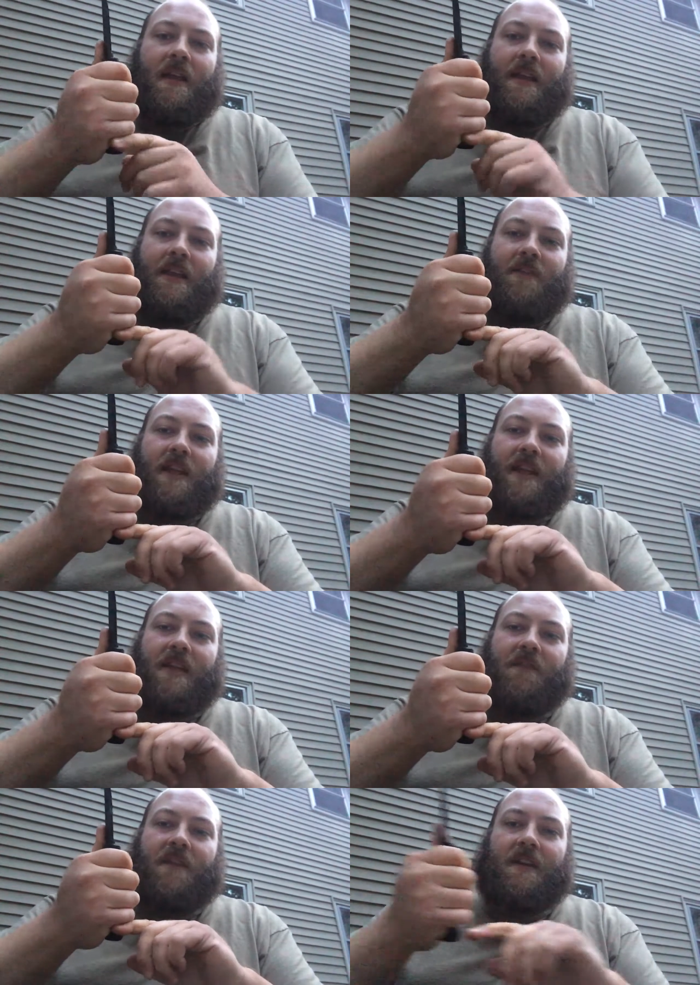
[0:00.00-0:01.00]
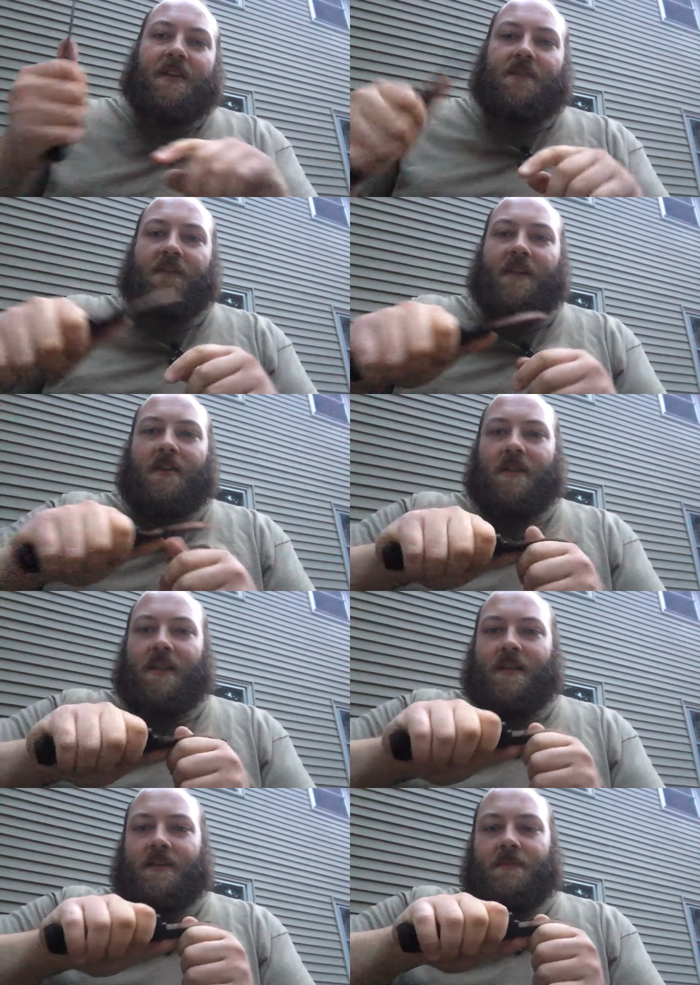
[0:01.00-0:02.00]
I can even kind of fit another finger in
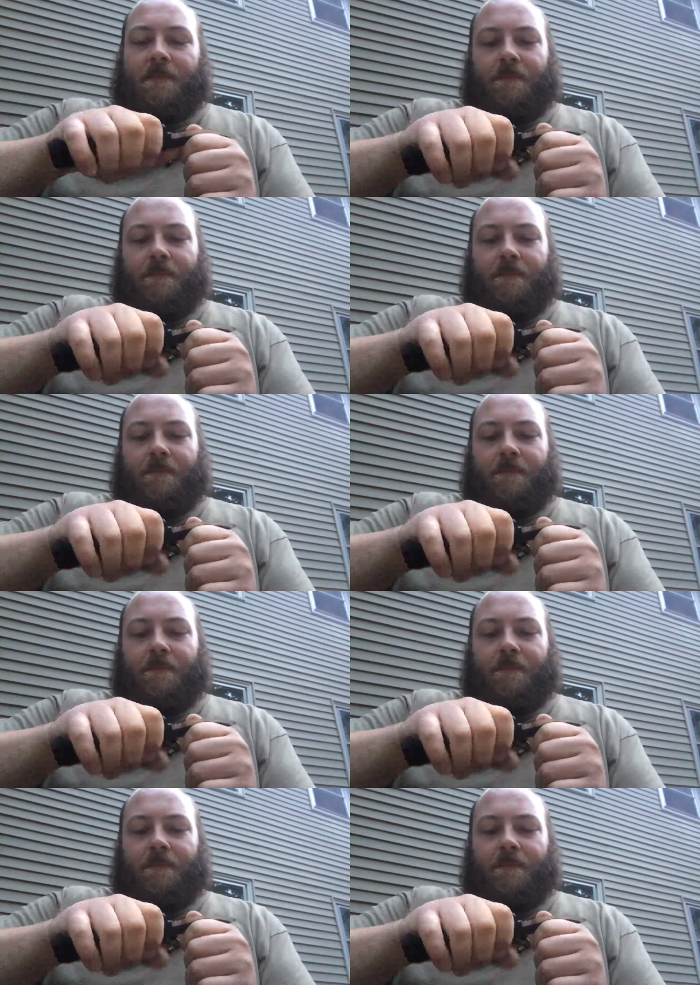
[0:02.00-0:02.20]
there.